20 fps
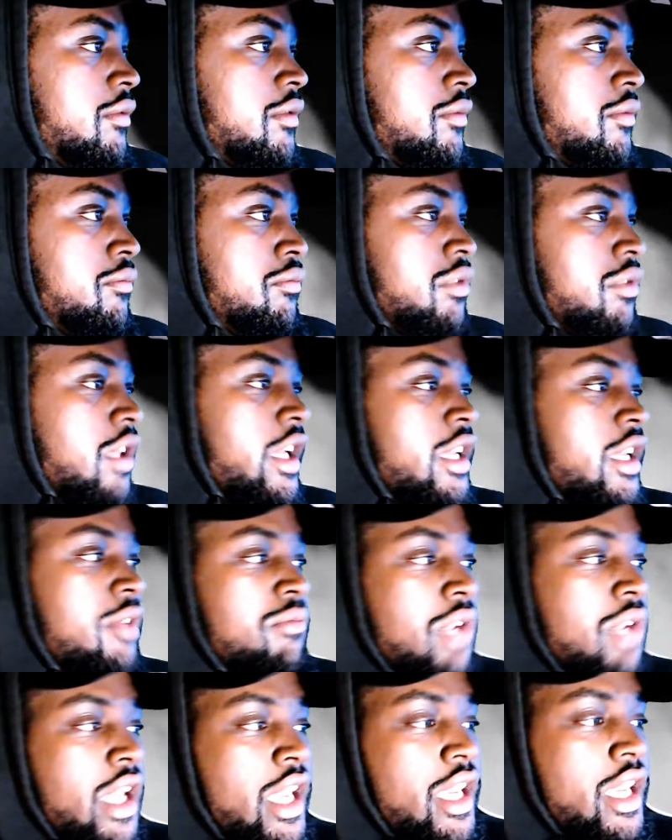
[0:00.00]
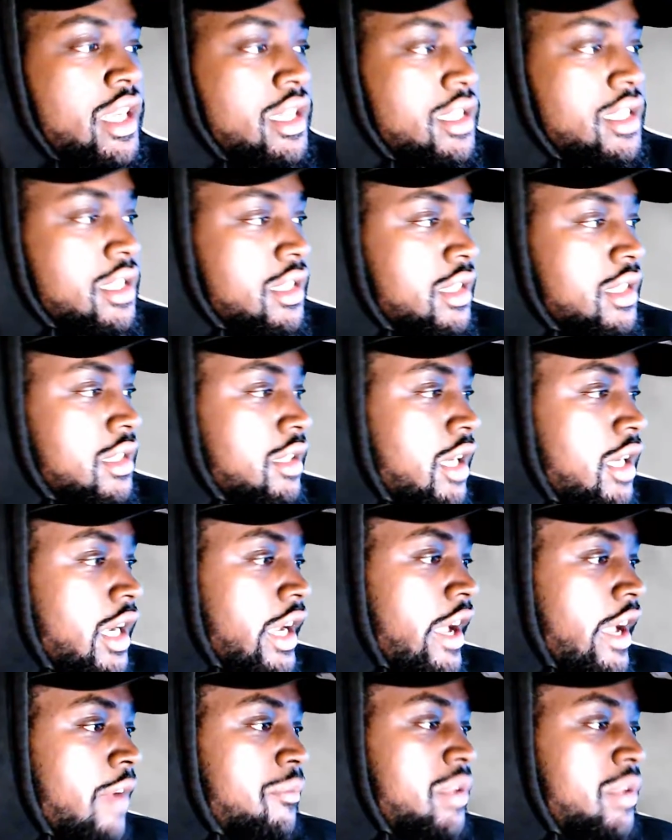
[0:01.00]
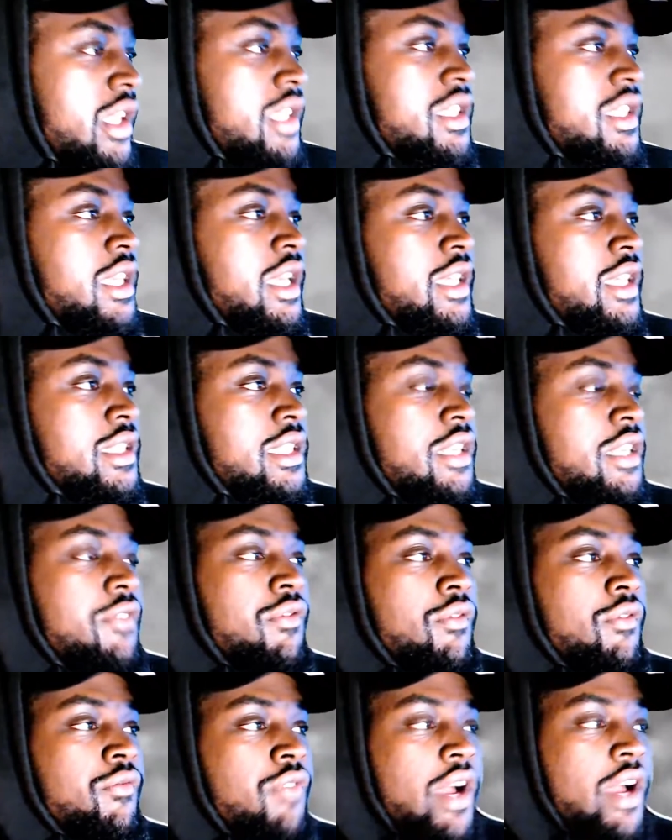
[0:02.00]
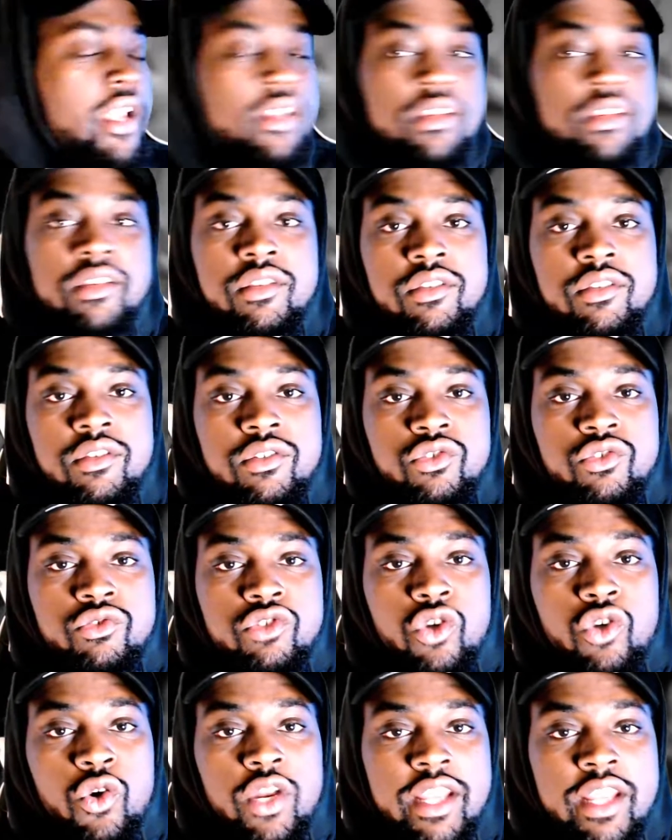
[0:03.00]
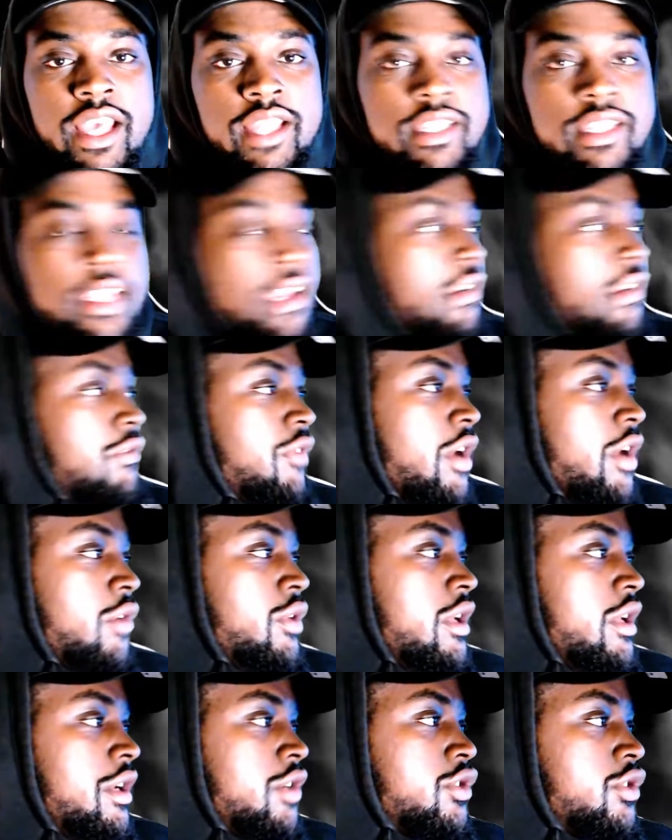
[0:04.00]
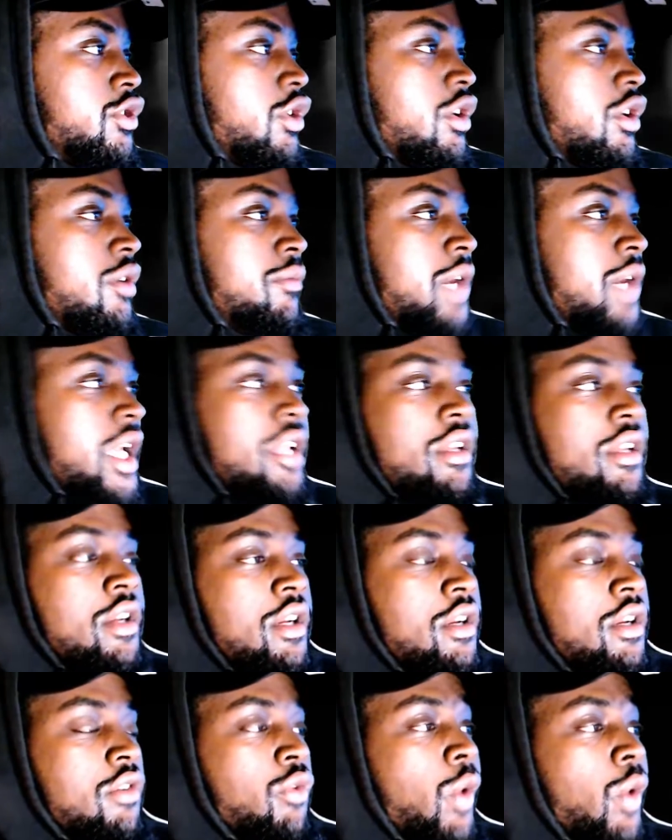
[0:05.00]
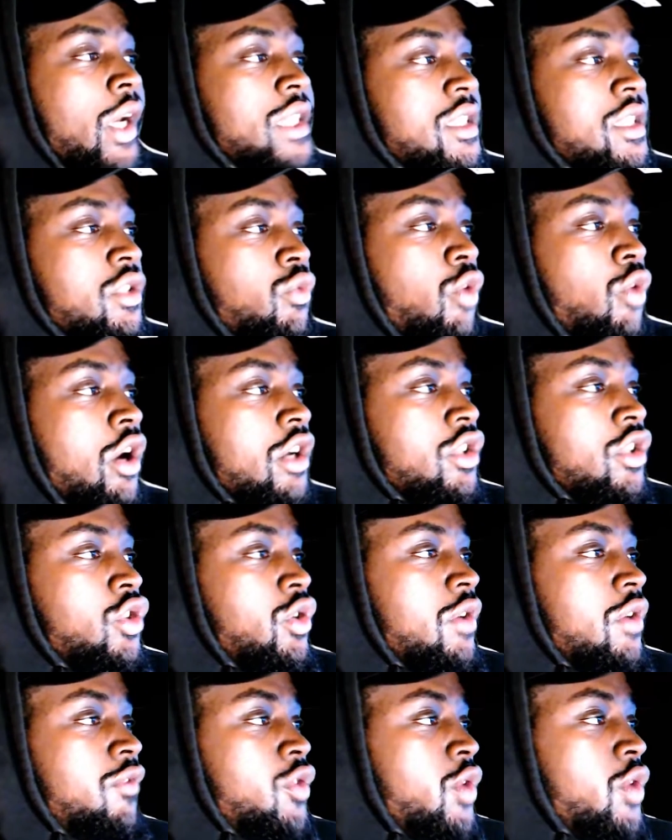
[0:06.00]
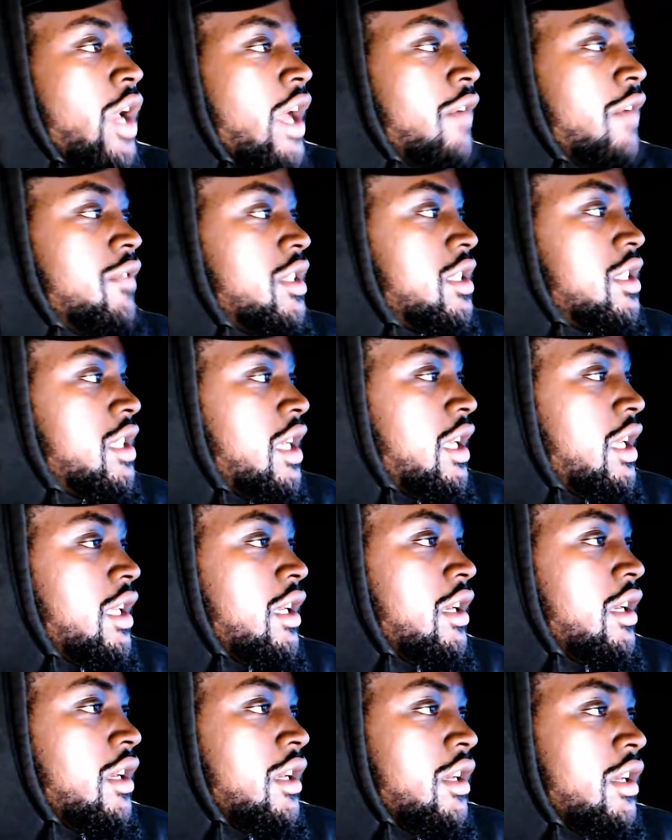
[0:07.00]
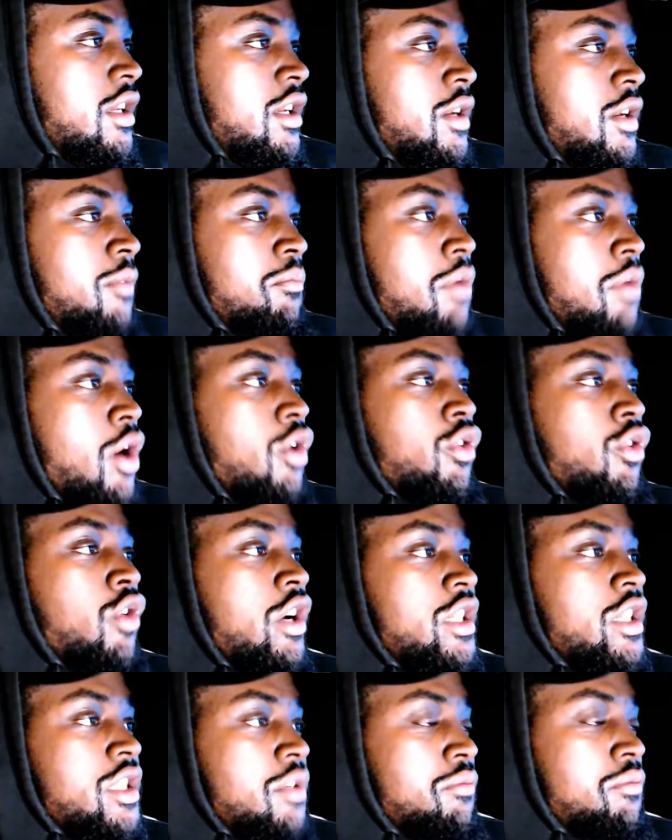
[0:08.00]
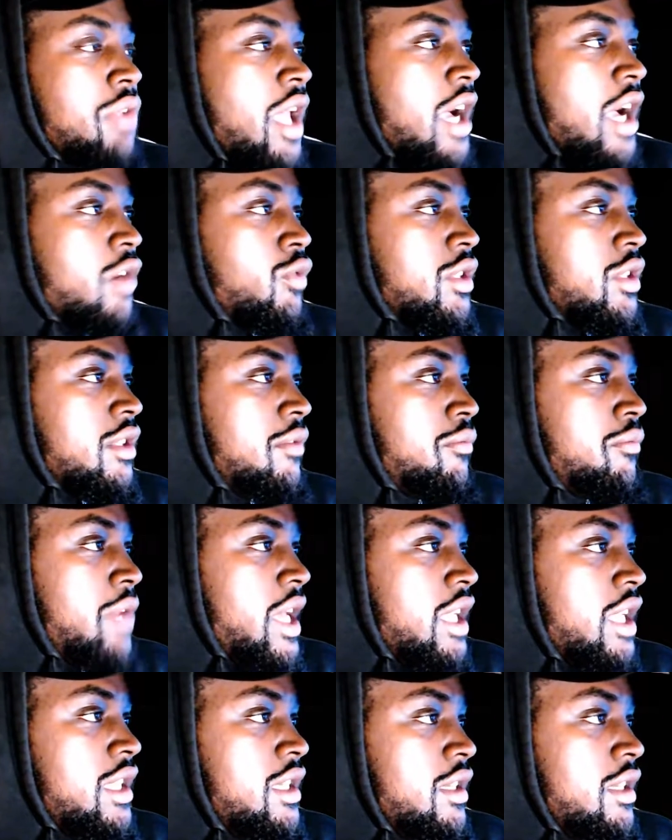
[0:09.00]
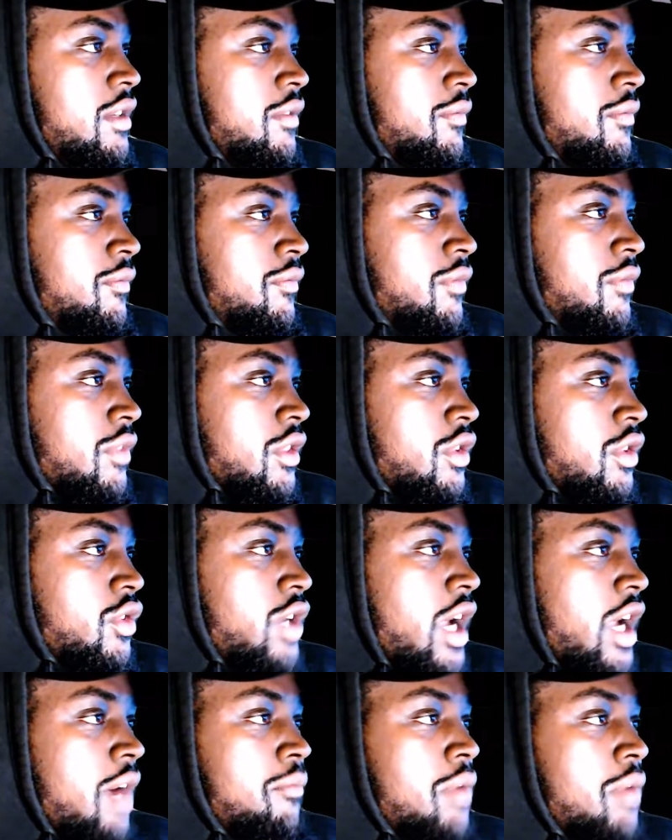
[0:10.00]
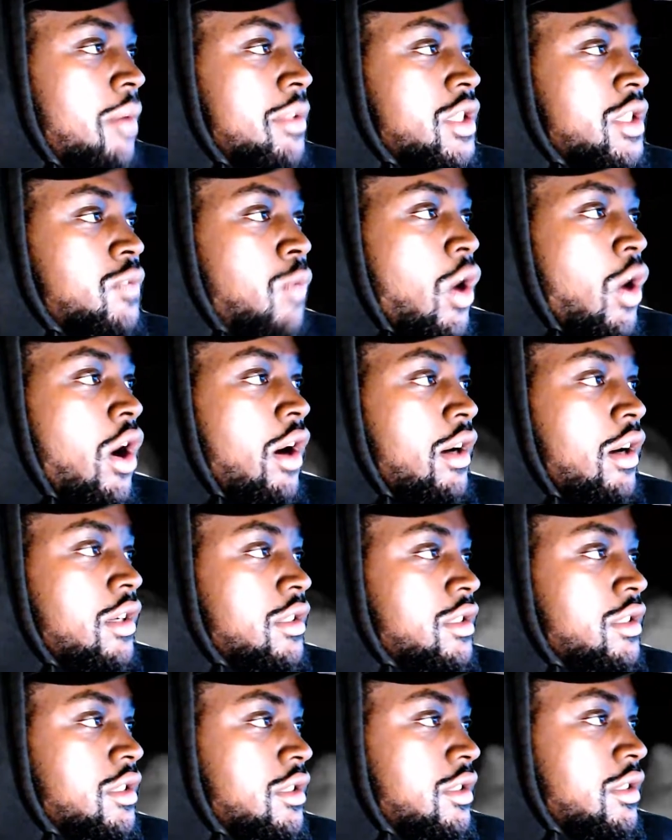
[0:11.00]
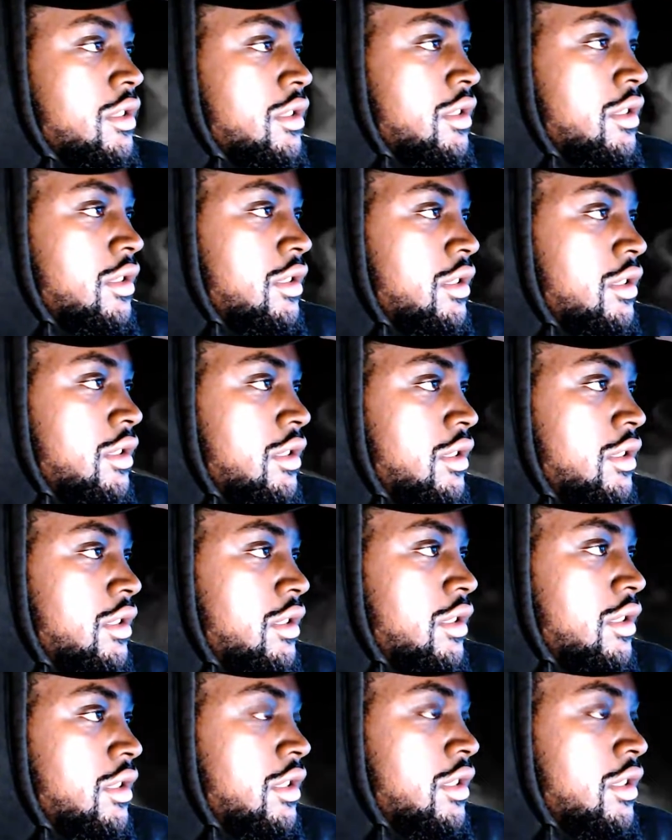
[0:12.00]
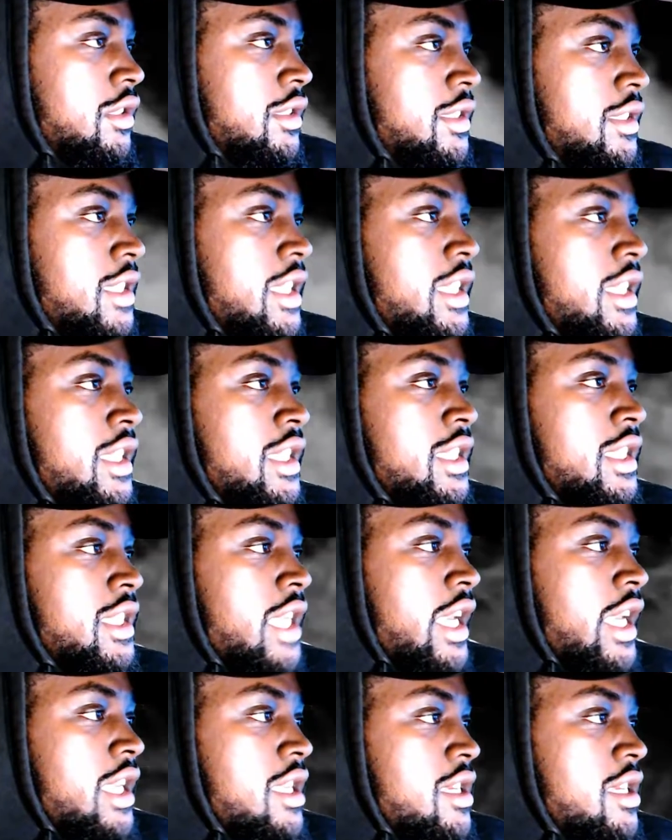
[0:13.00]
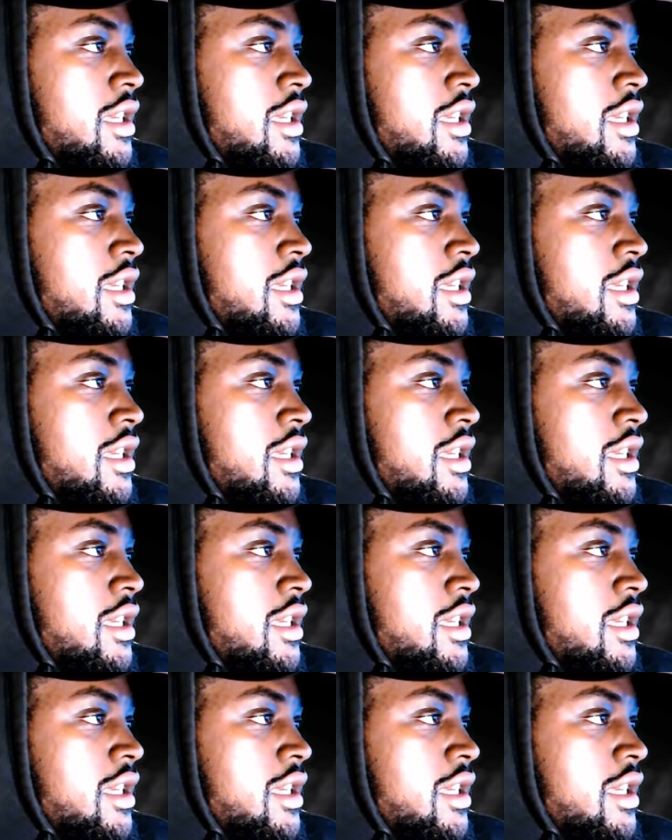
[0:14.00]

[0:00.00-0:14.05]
Bloody Blaze. I got P T S D from fighting, doing that damn fight. We ain't gonna talk about it. Watch the walkthrough if you haven't yet. Bone Crusher block with the belly. You got Bubba Sparks. Cindy J.